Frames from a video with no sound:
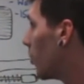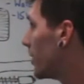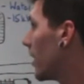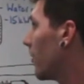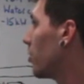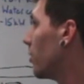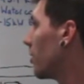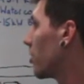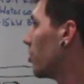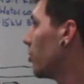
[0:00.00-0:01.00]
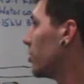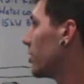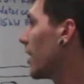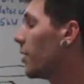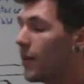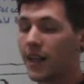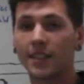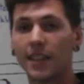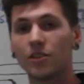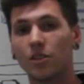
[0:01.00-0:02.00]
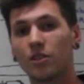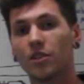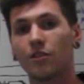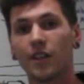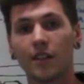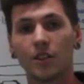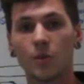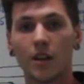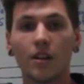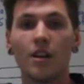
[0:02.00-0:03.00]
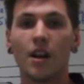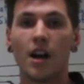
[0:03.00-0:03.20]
We did have to include side impact skins onto the rear as well,